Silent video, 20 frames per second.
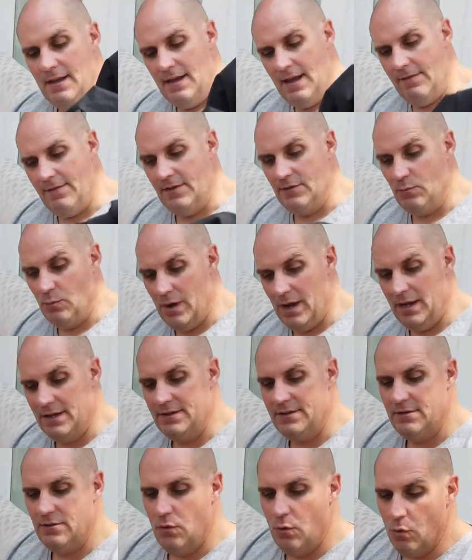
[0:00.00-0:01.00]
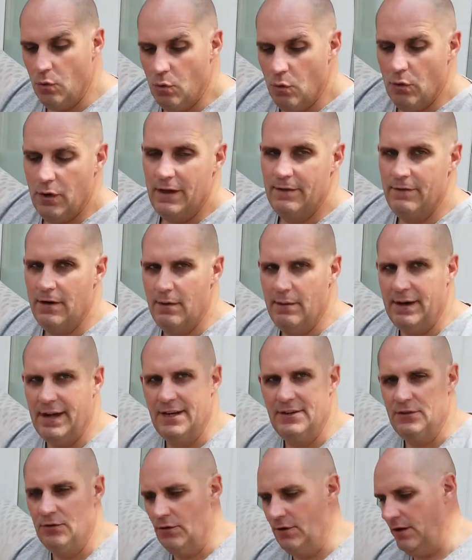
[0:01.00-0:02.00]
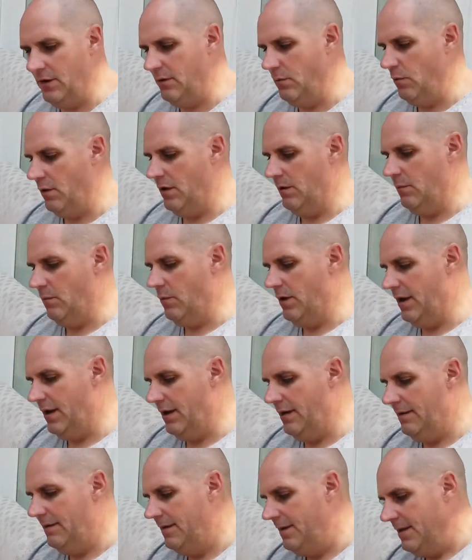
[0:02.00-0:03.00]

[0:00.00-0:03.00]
if it's wet, or if I'm getting on it when I'm wet.